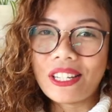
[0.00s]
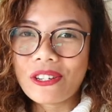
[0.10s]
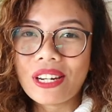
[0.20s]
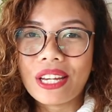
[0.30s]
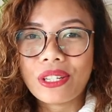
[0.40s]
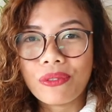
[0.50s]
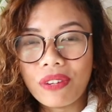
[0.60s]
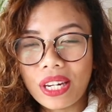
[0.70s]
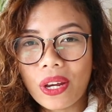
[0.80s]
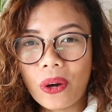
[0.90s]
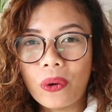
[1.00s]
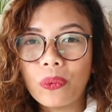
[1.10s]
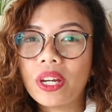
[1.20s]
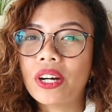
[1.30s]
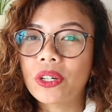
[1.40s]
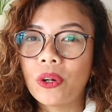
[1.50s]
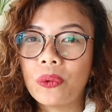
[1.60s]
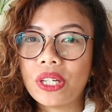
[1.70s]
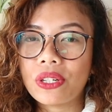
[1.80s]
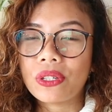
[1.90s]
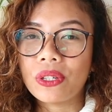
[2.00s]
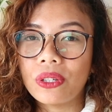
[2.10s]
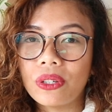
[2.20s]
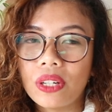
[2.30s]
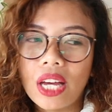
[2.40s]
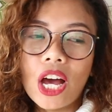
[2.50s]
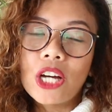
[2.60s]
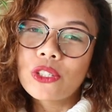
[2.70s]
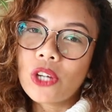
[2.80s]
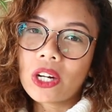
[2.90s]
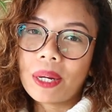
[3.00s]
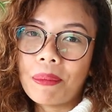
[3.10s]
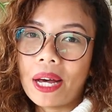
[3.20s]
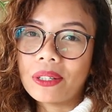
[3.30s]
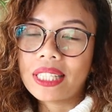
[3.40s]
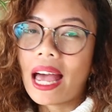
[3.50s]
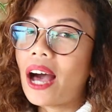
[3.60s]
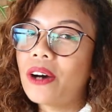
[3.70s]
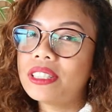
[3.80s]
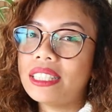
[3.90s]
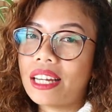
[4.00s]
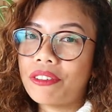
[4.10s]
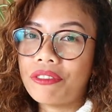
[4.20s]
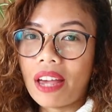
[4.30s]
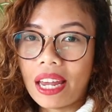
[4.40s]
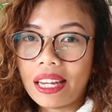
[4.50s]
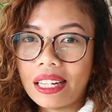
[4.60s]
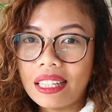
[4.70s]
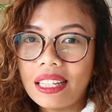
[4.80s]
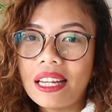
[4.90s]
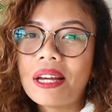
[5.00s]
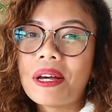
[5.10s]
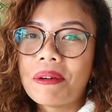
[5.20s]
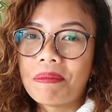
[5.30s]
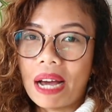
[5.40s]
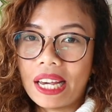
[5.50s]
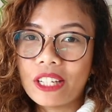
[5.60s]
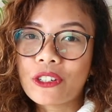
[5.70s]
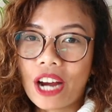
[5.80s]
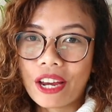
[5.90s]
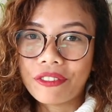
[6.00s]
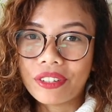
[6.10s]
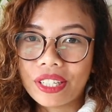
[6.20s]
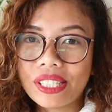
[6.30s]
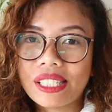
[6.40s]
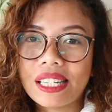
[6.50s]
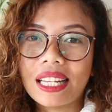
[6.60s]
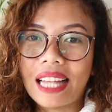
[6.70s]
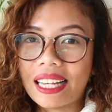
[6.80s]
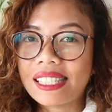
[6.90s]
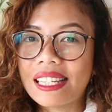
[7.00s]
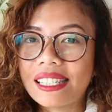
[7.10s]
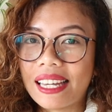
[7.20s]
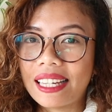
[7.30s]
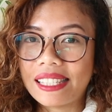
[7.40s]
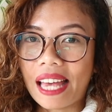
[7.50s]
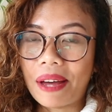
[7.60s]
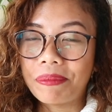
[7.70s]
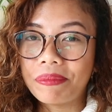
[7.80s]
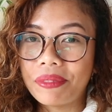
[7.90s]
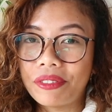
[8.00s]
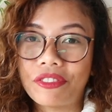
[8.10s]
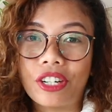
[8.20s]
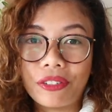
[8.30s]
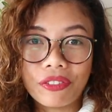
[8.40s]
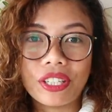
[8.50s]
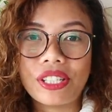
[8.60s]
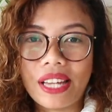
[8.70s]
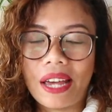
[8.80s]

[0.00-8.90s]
In today's video, we are going to talk about how did I fail my driver's license exam for the first